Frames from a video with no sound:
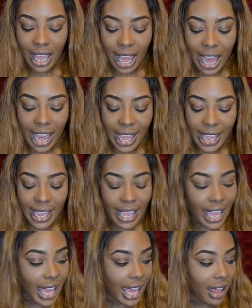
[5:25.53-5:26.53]
I
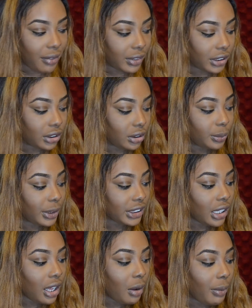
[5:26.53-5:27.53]
have a toothbrush.
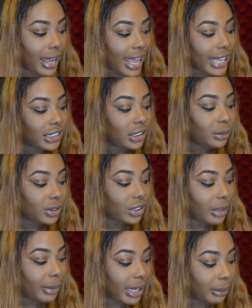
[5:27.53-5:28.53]
Well, I actually was gonna
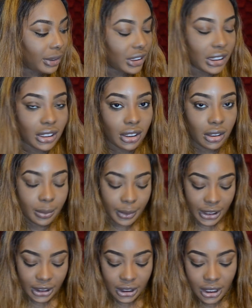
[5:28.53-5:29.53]
buy a machine
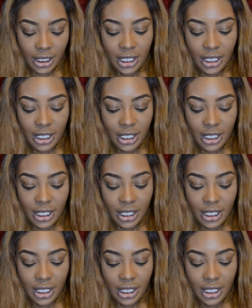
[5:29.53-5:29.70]
toothbrush.